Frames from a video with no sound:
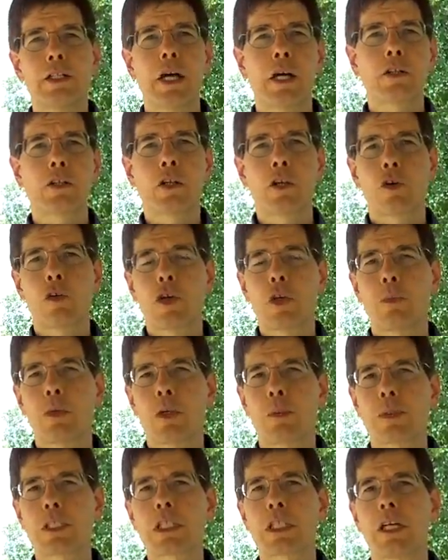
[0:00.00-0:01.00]
Dr. Karim
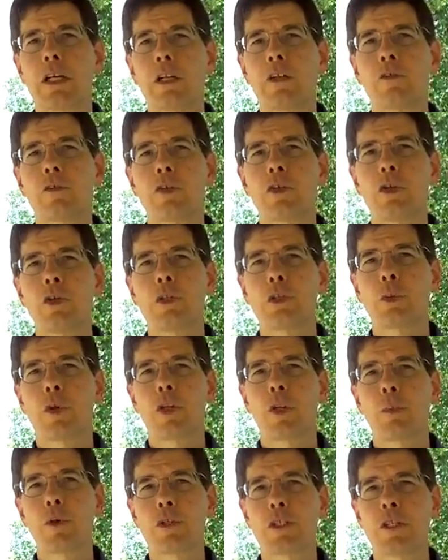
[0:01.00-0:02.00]
himself, who is
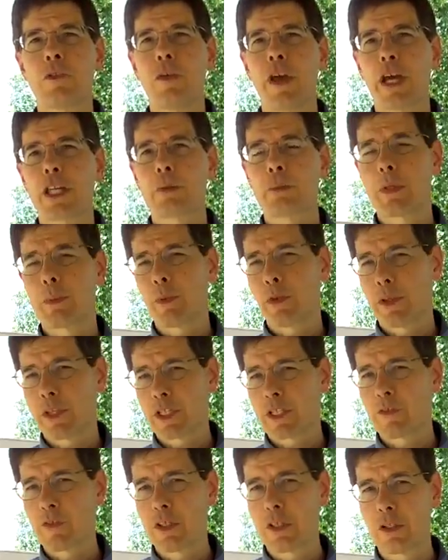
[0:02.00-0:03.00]
one of the most advanced people in
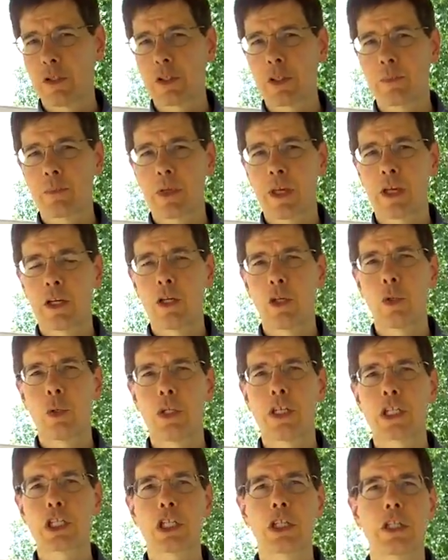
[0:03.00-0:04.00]
this field, and who
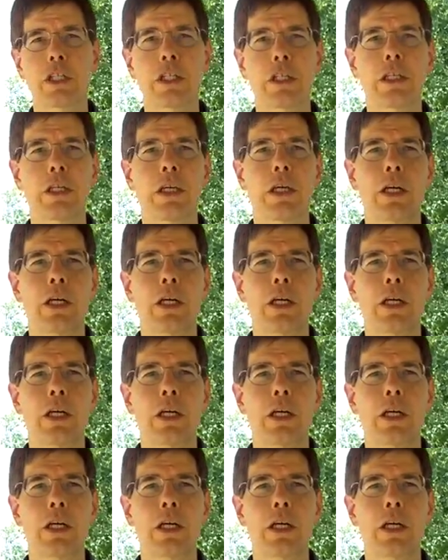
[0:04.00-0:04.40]
initially